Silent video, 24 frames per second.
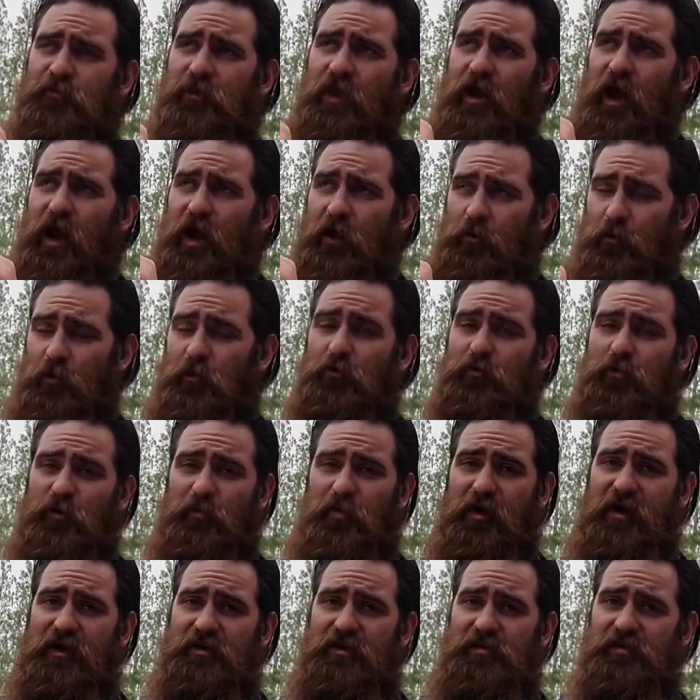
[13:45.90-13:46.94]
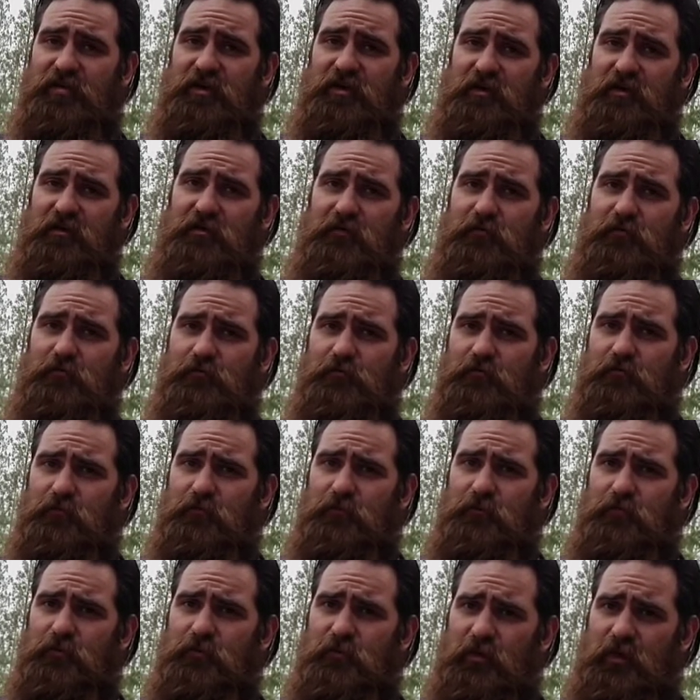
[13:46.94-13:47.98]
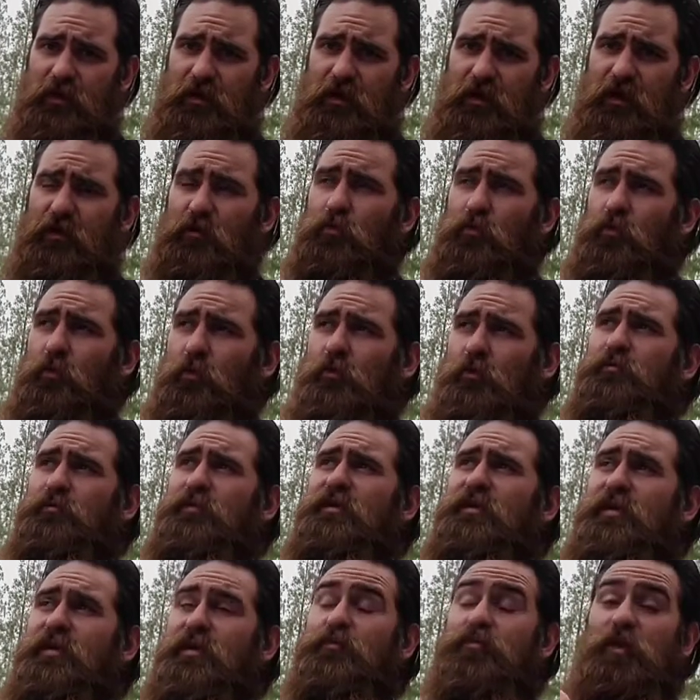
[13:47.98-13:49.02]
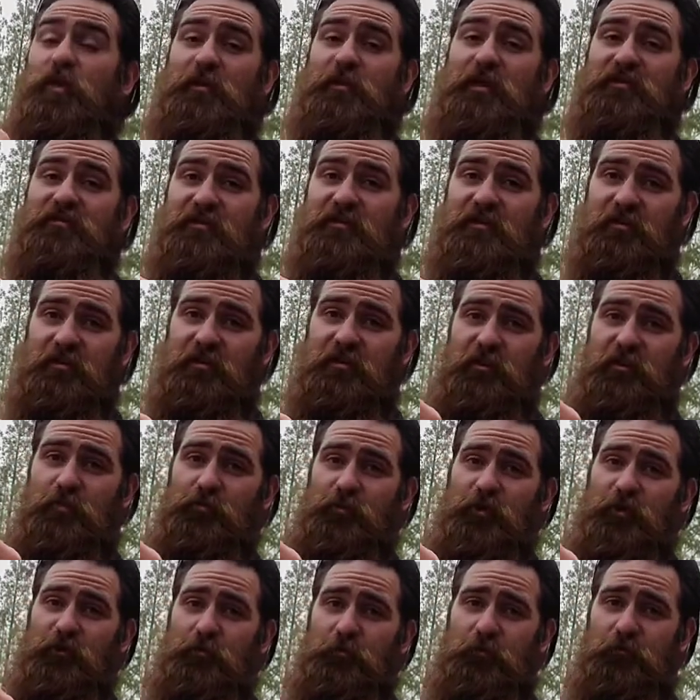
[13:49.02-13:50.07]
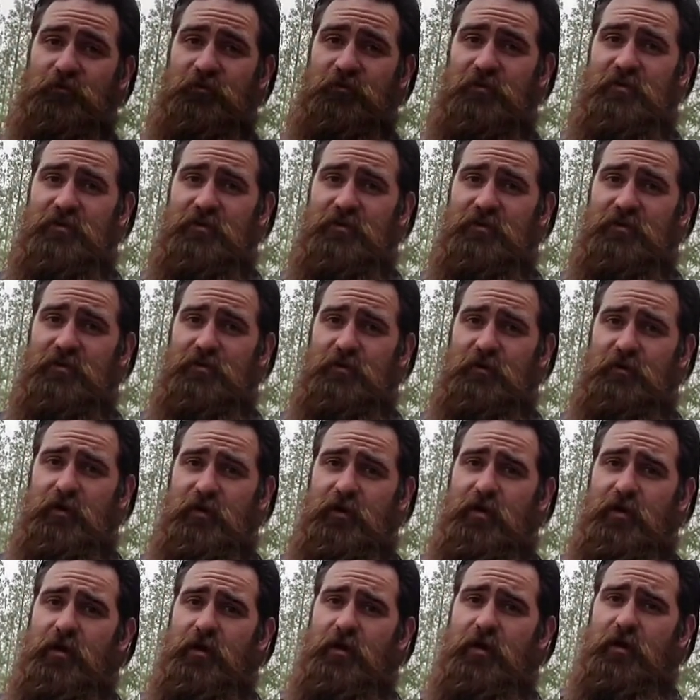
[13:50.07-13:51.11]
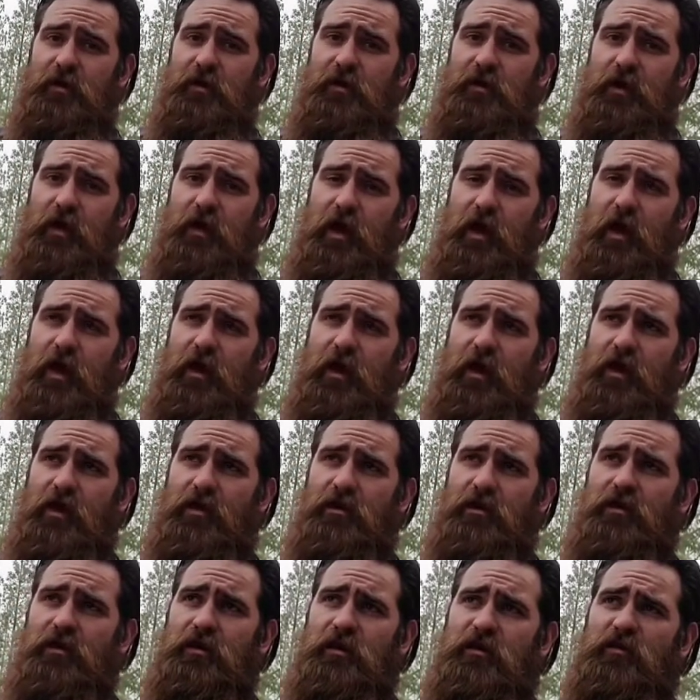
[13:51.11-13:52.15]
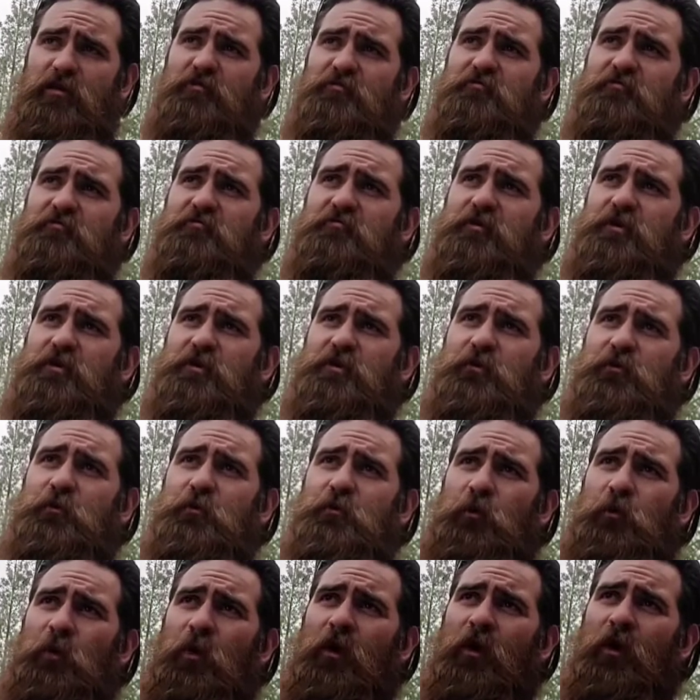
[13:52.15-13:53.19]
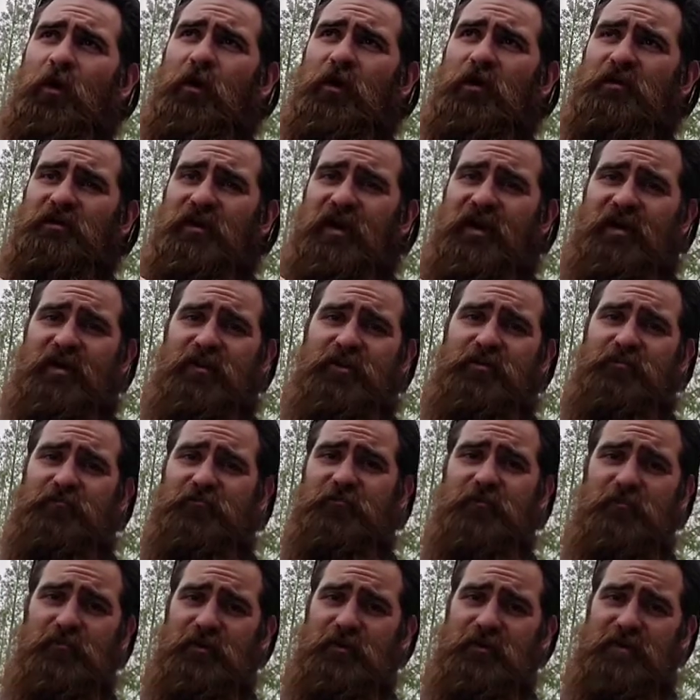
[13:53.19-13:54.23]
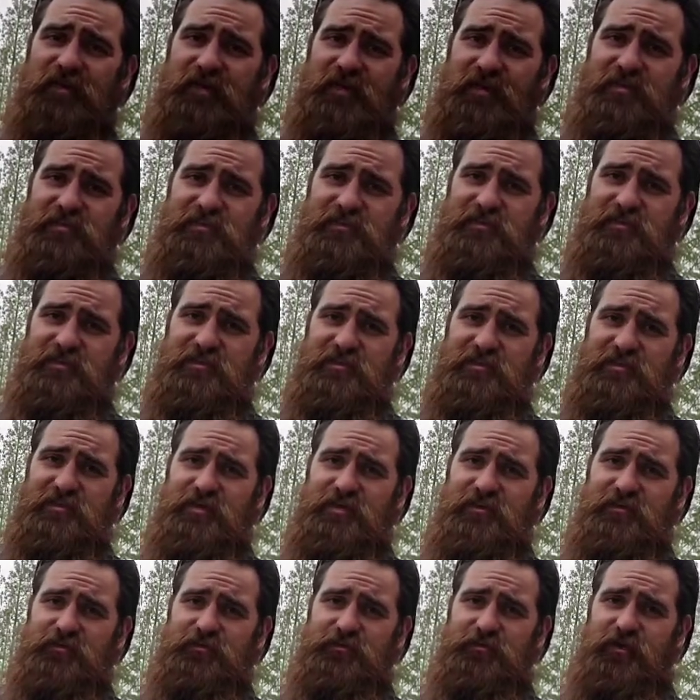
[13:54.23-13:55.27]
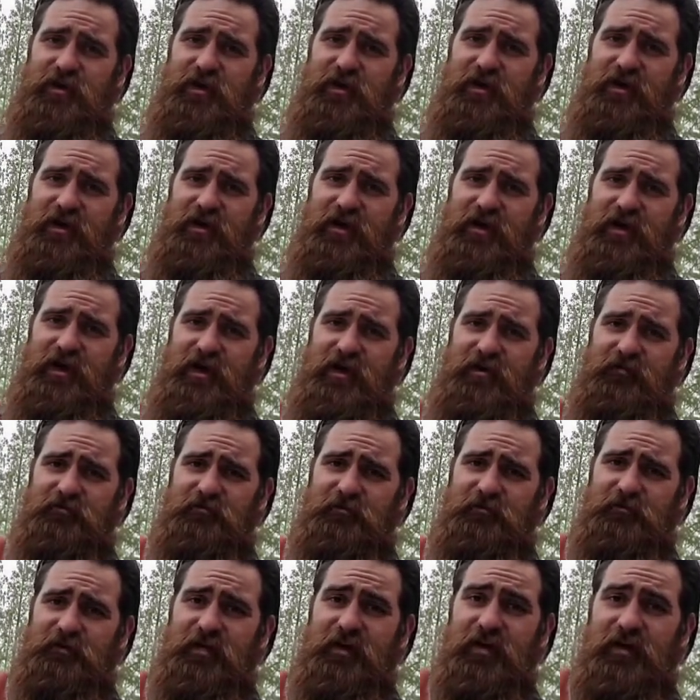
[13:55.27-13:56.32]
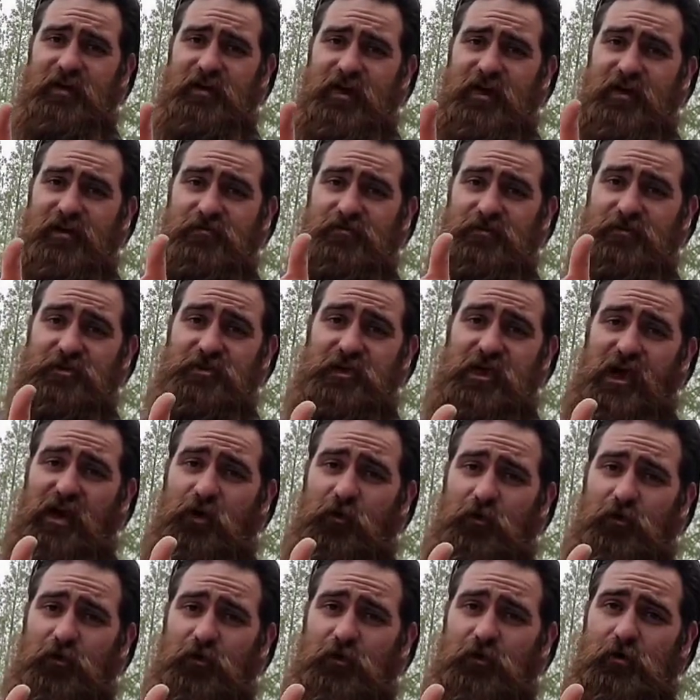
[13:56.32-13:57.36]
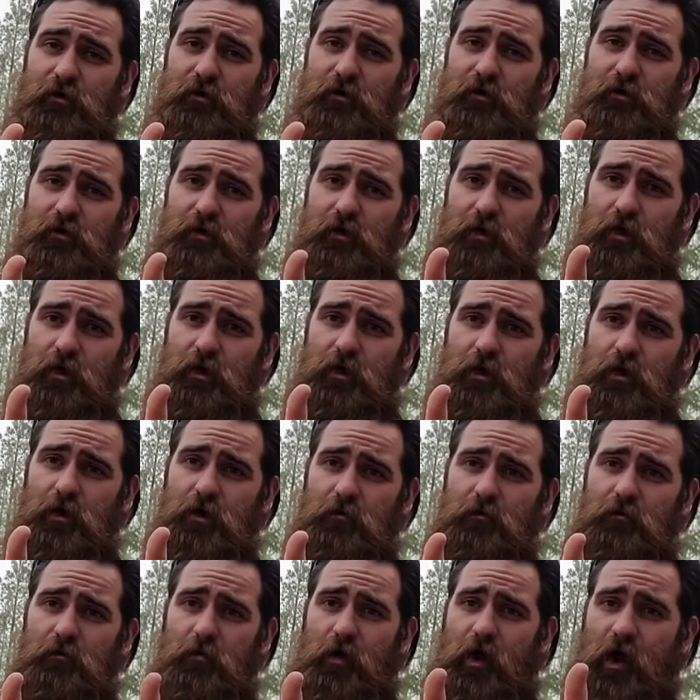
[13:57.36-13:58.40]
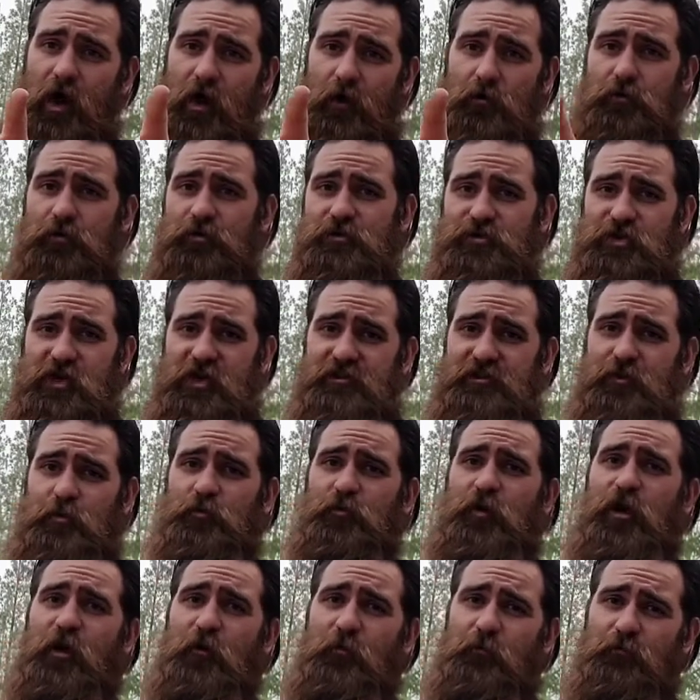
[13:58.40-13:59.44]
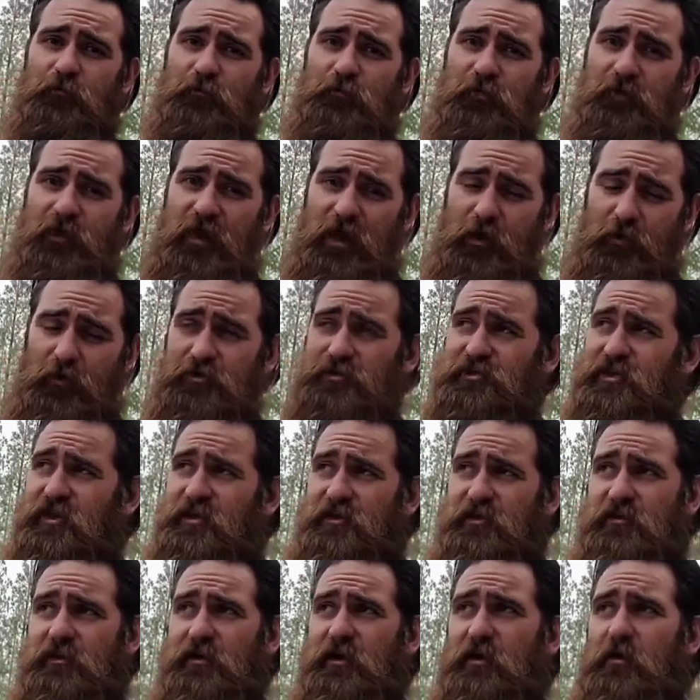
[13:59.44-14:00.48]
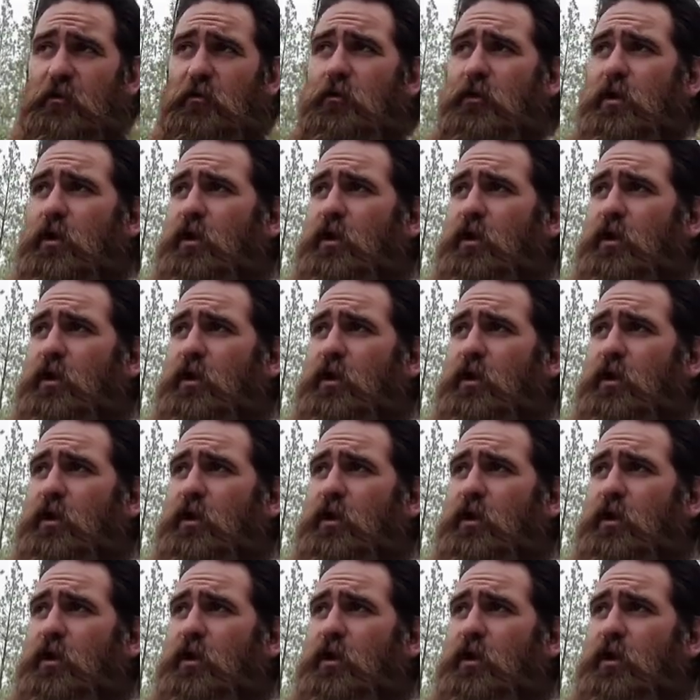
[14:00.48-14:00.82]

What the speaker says: I will be buying it again. I will be implementing it in my routine. And if you are tired of feeling itchy and dry after getting out of a shower, I would check them out. I would check it out.